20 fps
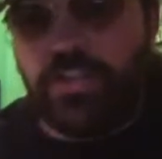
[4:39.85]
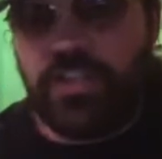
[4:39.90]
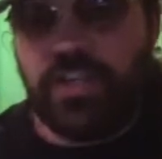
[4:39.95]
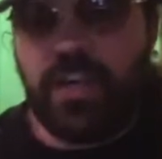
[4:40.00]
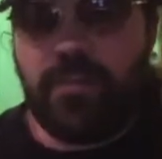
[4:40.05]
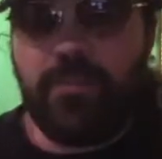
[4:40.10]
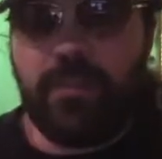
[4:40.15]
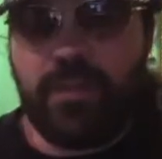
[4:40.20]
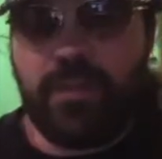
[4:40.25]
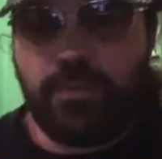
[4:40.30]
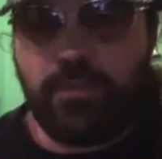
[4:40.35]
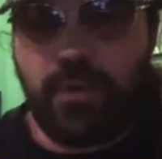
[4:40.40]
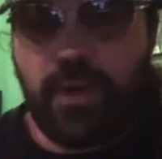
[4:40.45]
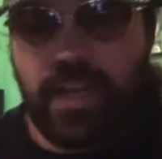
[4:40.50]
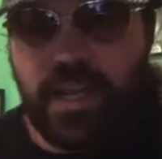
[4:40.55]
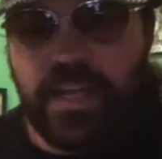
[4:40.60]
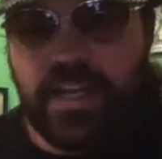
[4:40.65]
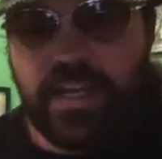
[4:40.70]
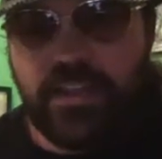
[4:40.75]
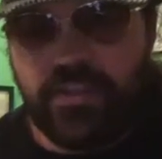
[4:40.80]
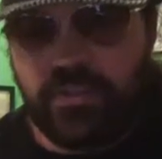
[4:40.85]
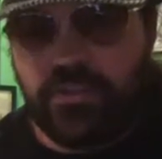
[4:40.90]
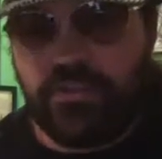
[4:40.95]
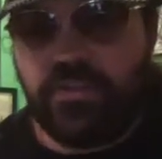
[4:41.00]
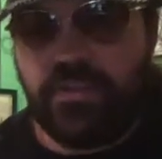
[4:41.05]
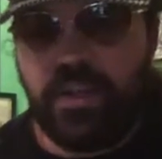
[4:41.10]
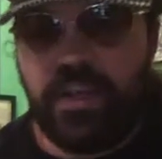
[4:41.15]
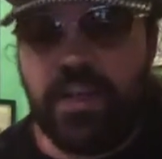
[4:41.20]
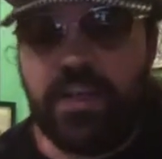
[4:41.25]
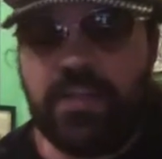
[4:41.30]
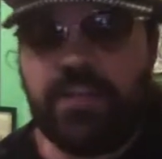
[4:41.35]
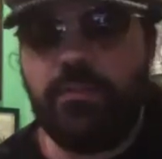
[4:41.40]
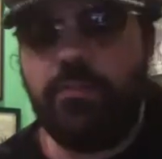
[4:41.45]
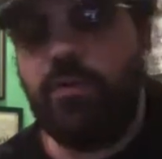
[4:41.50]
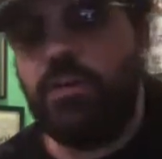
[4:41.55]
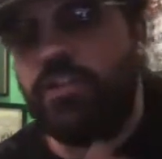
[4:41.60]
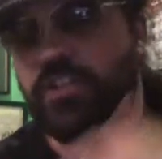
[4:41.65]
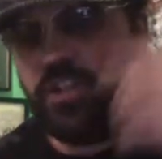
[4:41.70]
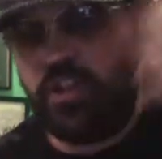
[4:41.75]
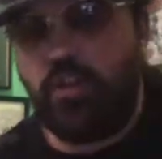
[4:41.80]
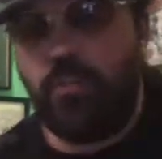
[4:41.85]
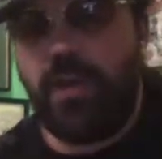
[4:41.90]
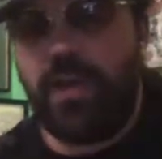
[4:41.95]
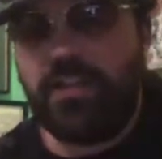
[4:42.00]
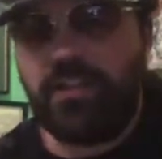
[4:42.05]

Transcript: they explain, and which they go back